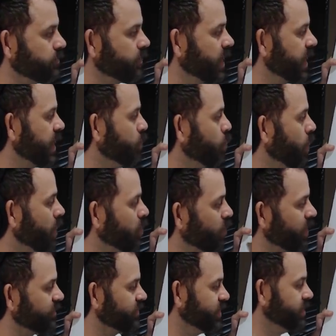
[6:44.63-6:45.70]
And what
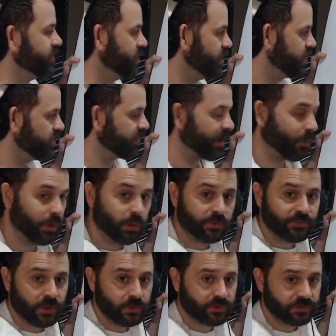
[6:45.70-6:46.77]
was it that we were
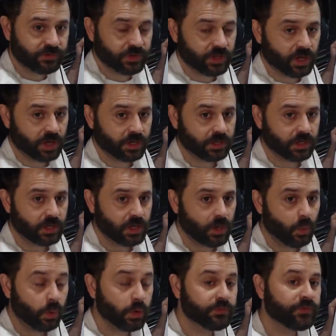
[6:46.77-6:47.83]
focusing on.
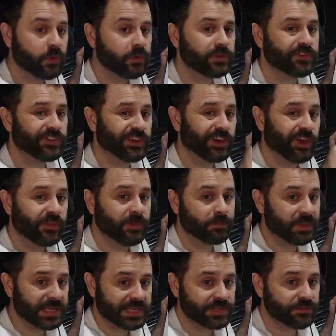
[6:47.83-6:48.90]
We were focusing it on the
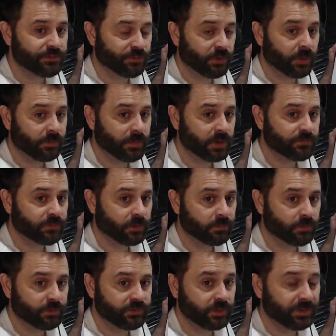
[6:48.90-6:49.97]
beans from
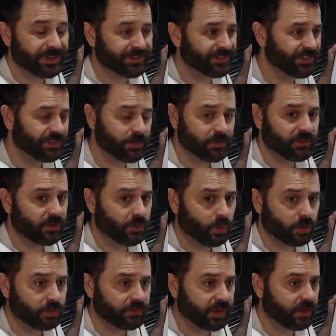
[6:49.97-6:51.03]
from Brazil because 60% of the
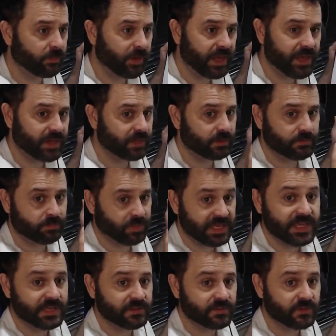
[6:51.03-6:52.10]
world's Arabica
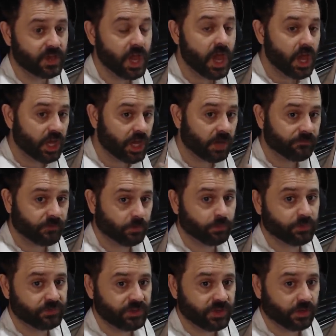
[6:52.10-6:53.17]
beans come from
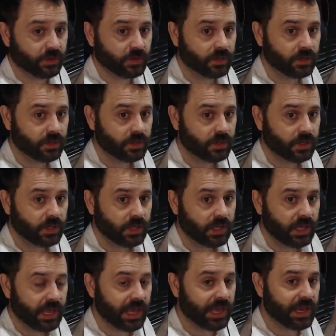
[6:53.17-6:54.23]
Brazil.
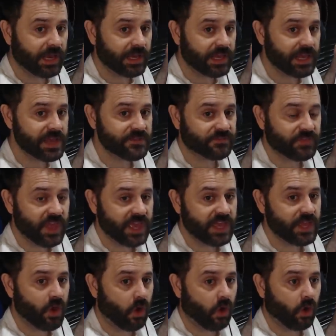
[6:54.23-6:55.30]
And if
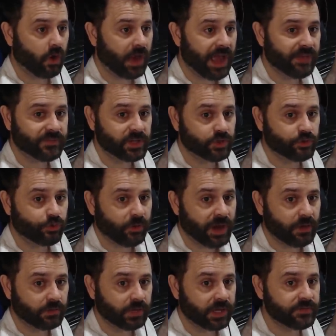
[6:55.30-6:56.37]
they are having a
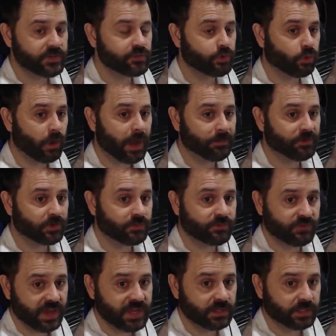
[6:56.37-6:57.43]
drought and these crops are
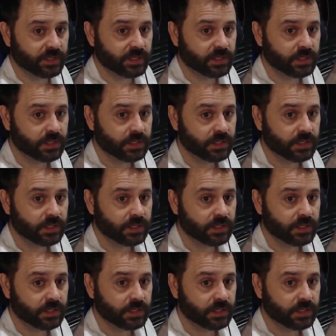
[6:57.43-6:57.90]
failing,